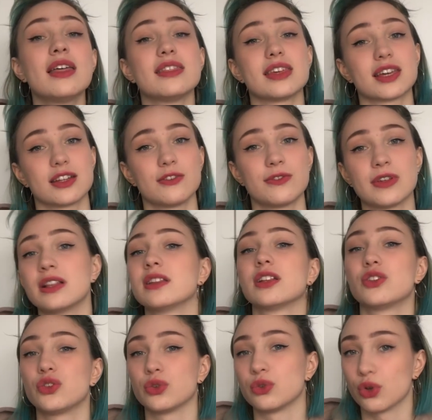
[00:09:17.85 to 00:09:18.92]
they can feel
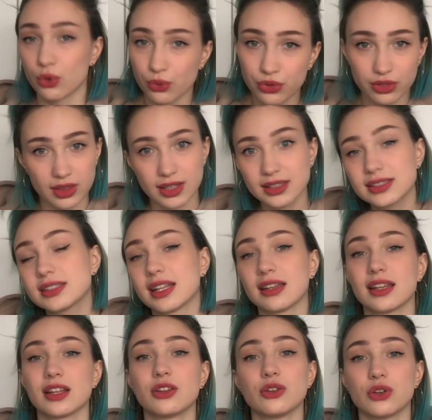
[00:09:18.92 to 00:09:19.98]
that you know things and
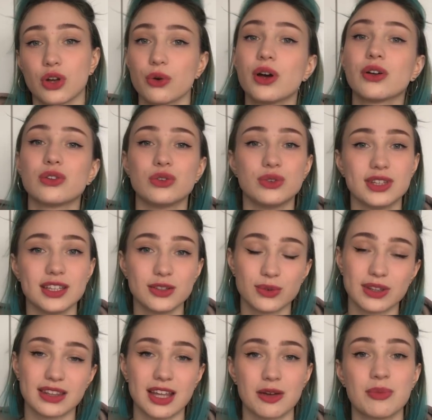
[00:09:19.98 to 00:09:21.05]
that you know how to deal
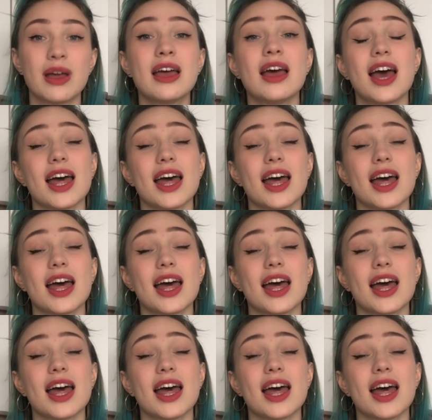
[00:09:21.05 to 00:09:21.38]
with them,